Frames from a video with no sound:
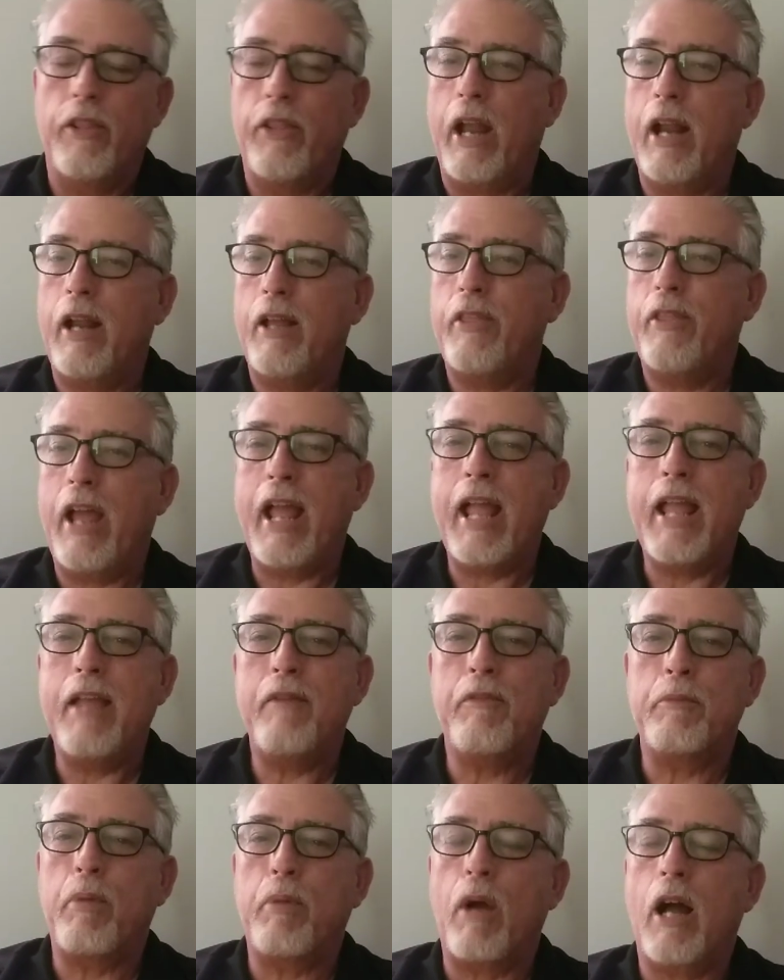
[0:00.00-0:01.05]
They
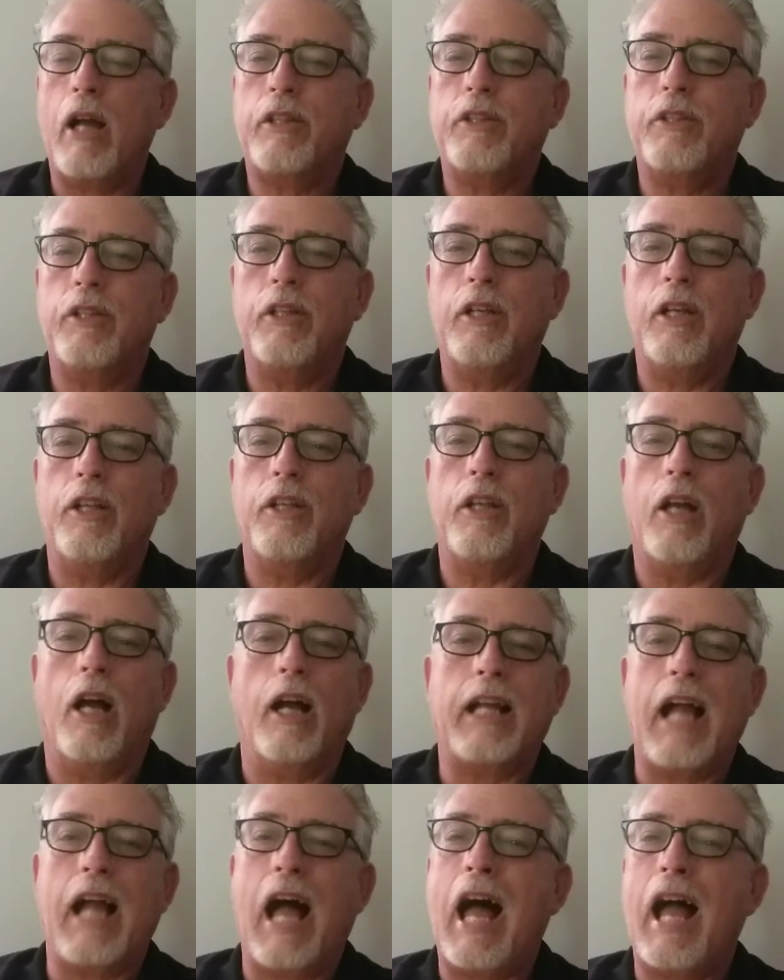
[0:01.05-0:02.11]
even brought
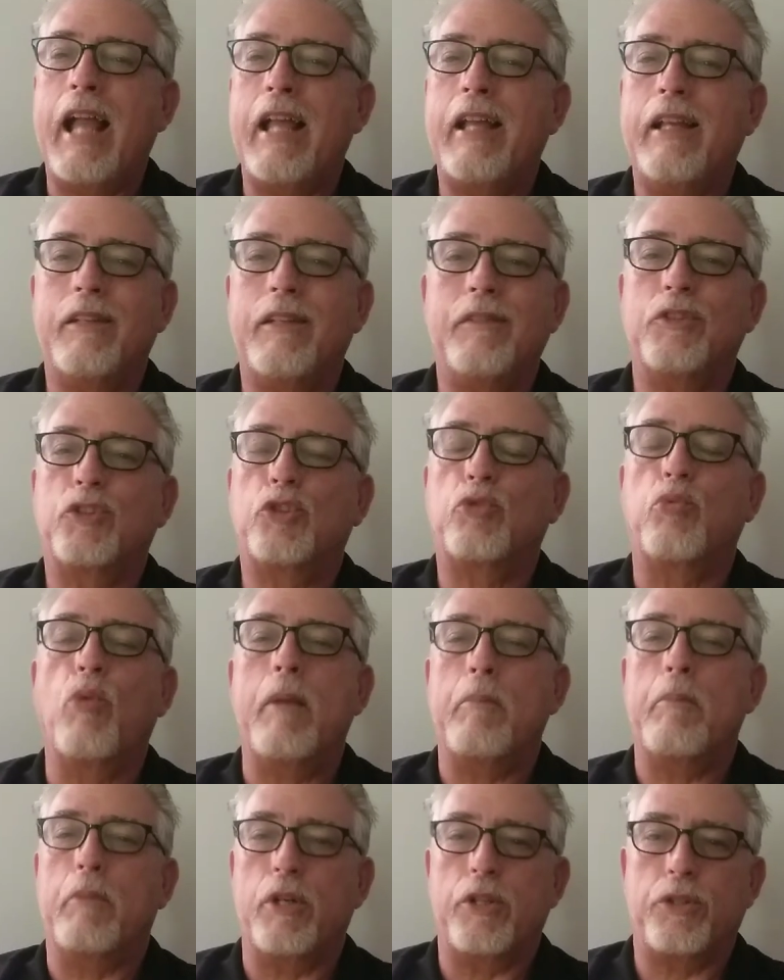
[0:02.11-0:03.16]
a guy,
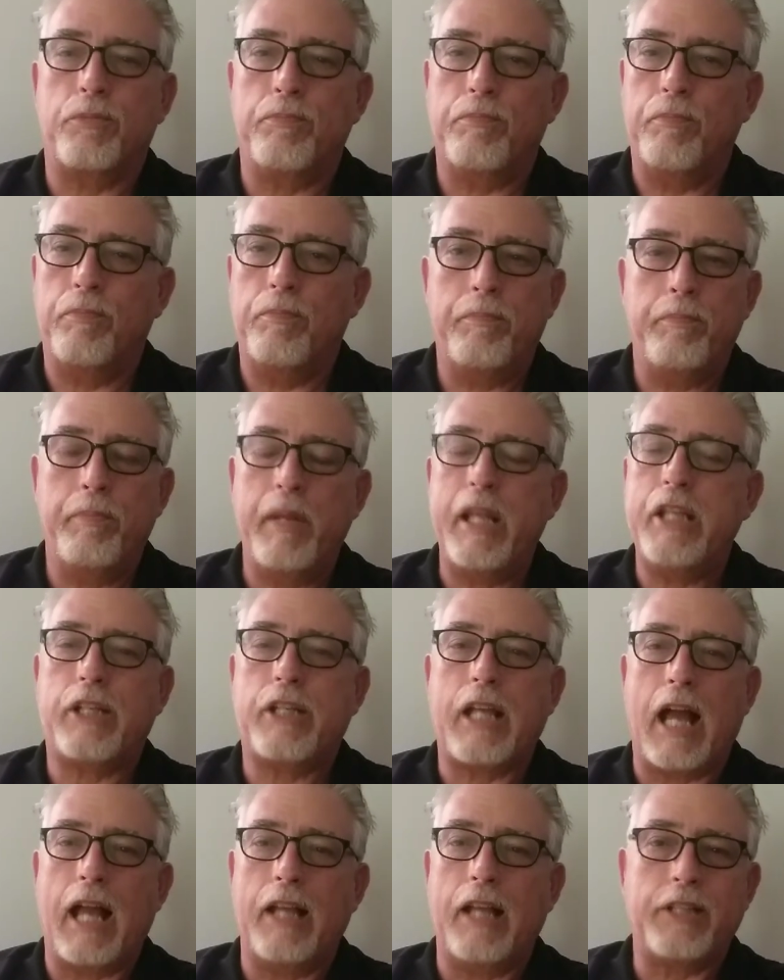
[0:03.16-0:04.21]
swimmers,
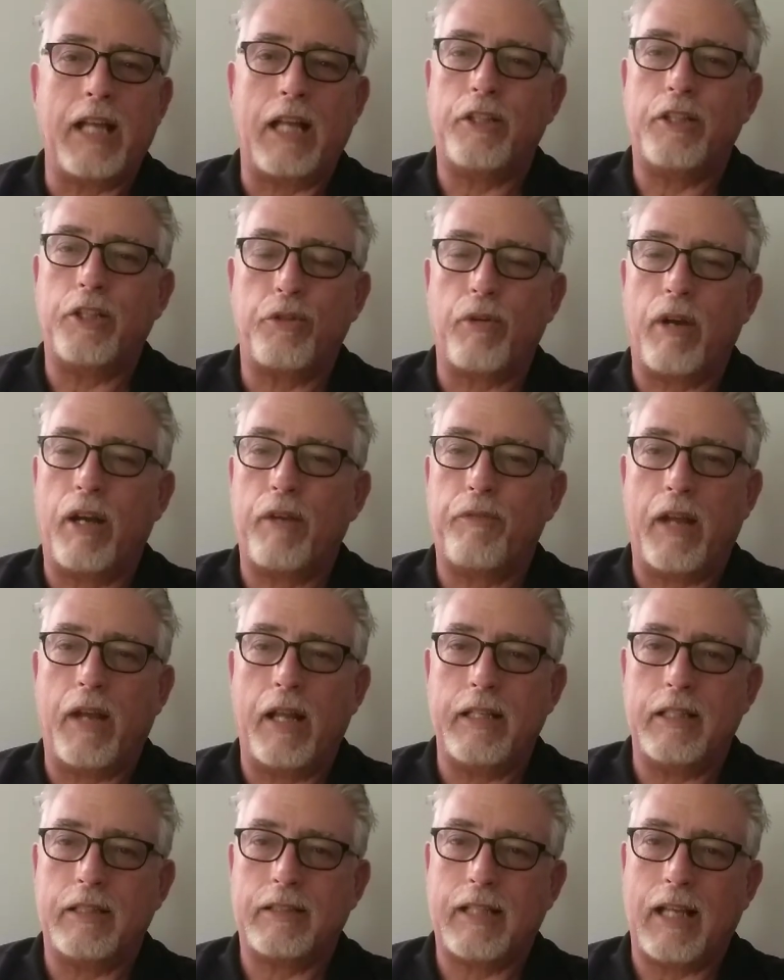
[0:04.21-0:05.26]
beach guys out there trying to
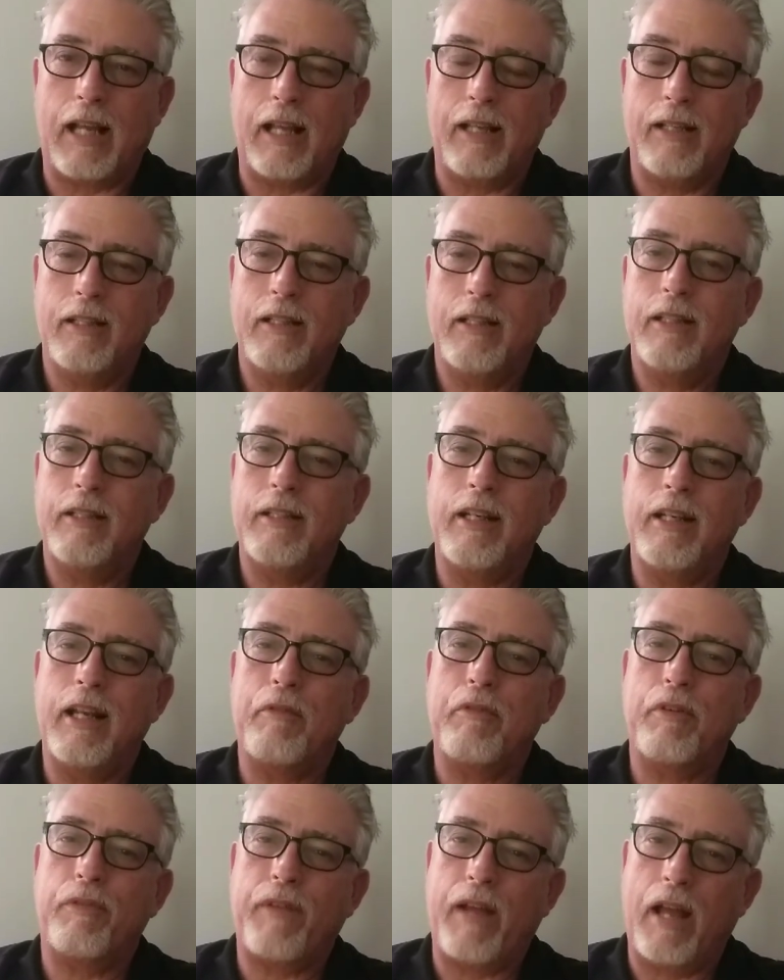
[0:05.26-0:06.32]
find this guy. They
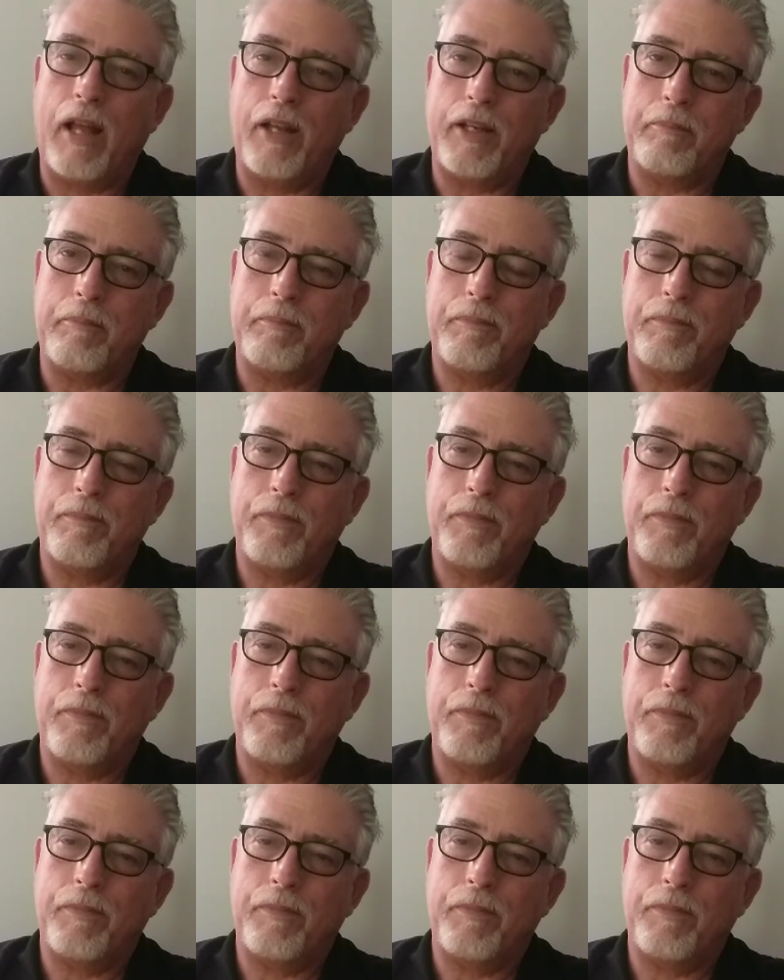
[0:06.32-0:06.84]
never found it.